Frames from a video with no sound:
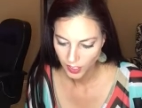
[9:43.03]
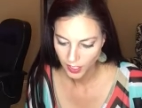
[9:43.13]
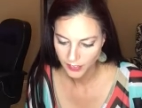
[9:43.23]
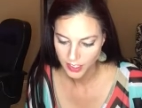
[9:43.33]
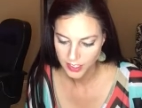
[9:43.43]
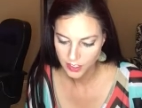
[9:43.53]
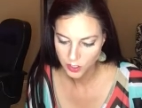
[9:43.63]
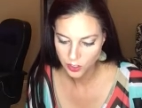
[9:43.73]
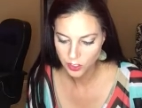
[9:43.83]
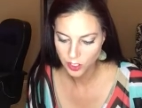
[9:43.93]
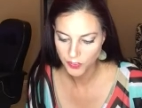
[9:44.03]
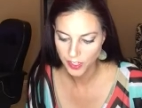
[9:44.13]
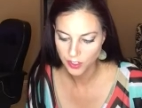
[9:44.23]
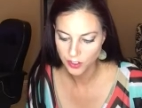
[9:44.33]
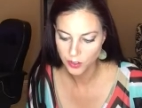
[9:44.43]
And then it says using your
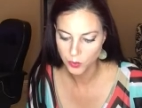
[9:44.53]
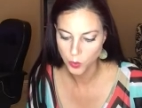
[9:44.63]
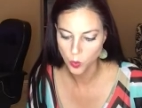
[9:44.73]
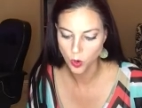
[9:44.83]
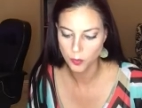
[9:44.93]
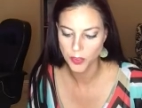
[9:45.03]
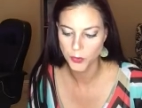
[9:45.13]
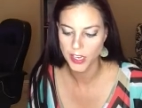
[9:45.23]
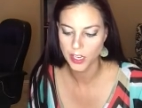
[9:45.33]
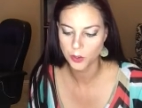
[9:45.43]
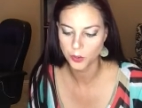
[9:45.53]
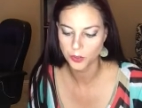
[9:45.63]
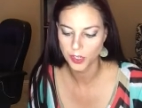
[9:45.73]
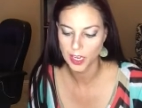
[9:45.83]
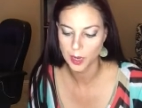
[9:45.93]
fingers will warm the 3D
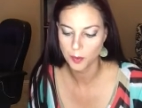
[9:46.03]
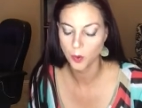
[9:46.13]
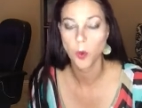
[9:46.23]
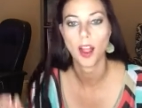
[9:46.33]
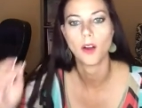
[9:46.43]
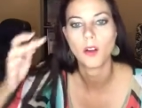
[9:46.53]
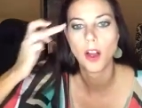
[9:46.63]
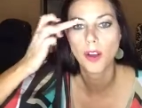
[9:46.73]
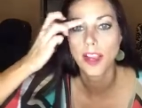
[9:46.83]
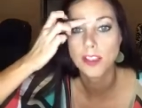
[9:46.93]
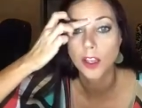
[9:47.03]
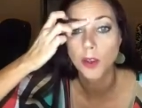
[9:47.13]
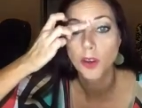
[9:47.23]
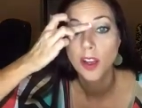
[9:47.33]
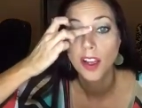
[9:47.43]
cream. Wow. Okay,
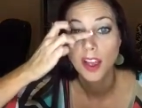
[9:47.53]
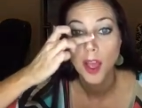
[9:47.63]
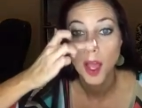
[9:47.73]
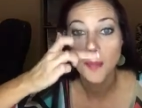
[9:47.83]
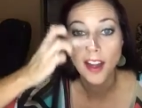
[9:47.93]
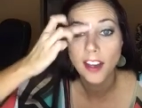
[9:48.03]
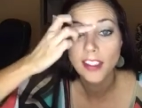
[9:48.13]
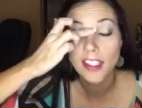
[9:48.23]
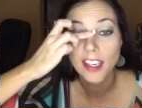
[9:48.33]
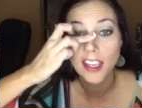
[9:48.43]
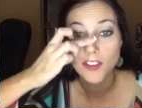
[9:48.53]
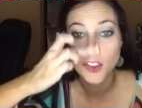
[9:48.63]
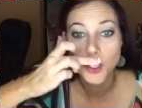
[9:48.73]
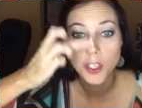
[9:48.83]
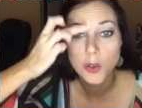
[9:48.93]
so apparently if
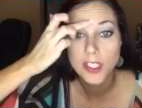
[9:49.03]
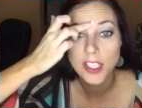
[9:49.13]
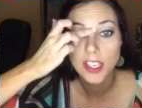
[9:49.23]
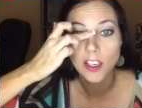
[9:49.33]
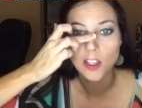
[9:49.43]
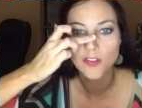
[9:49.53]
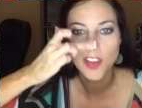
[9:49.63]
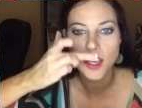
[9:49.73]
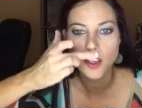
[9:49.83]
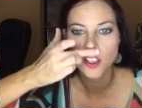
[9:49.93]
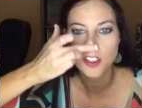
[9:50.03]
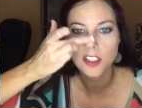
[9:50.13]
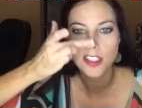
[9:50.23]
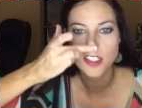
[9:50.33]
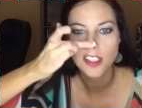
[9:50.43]
you're using your
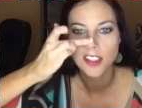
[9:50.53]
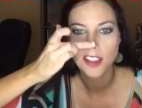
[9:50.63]
fingers,